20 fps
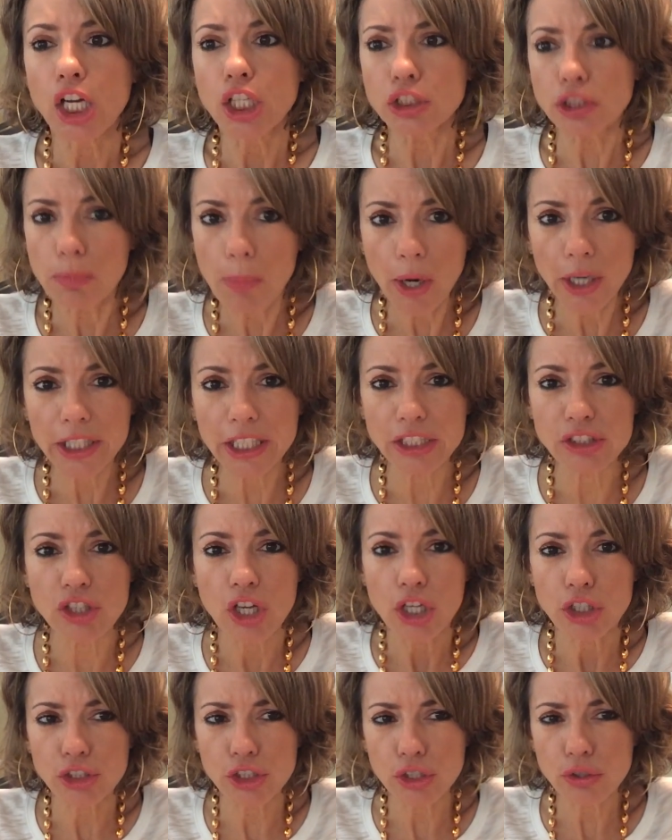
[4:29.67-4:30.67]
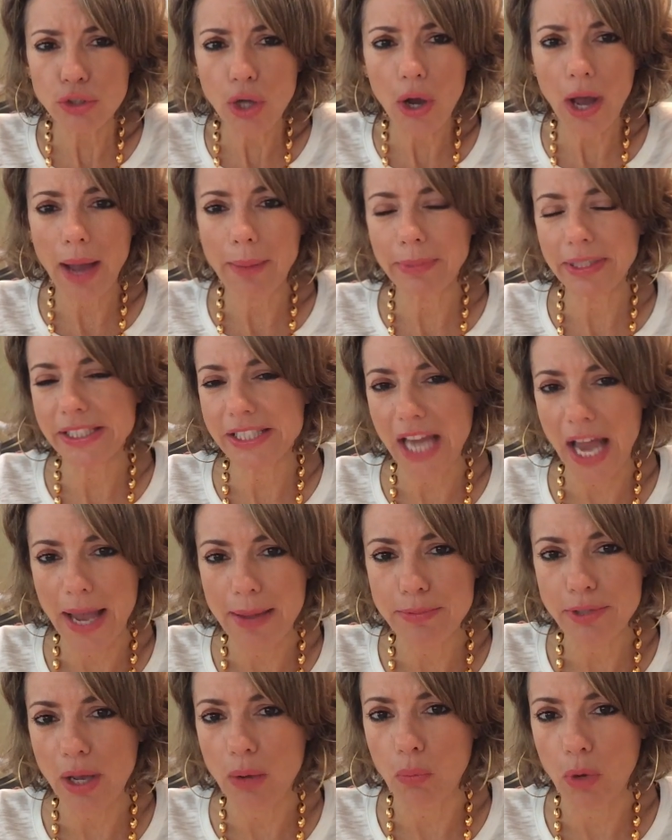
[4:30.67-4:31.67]
DeMarcus, do you know how many
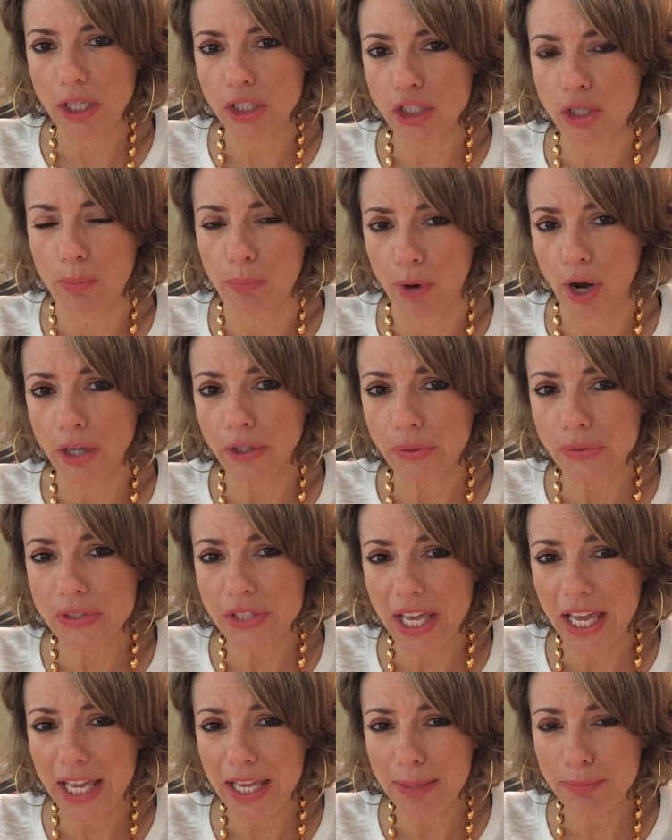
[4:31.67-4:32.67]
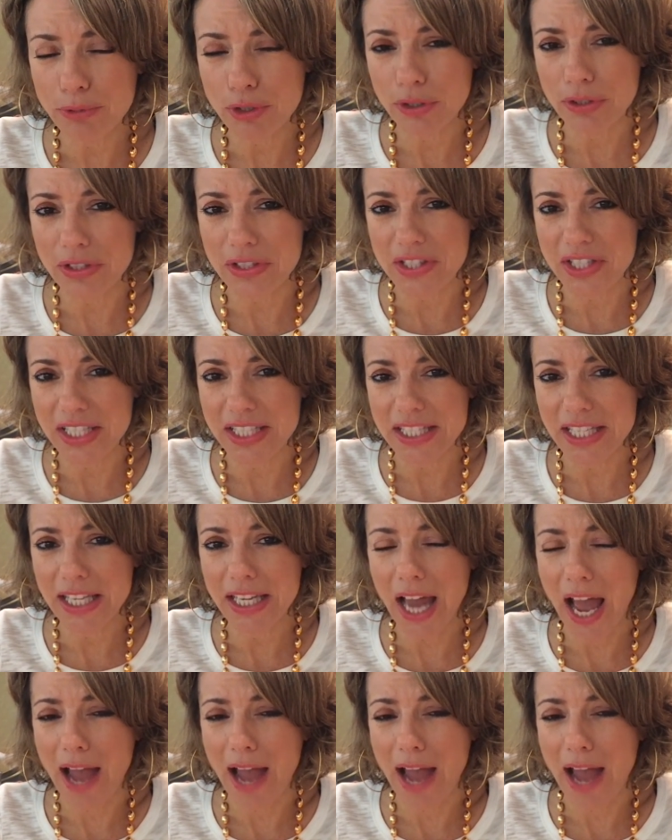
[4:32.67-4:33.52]
times I watch a Broncos game during the season?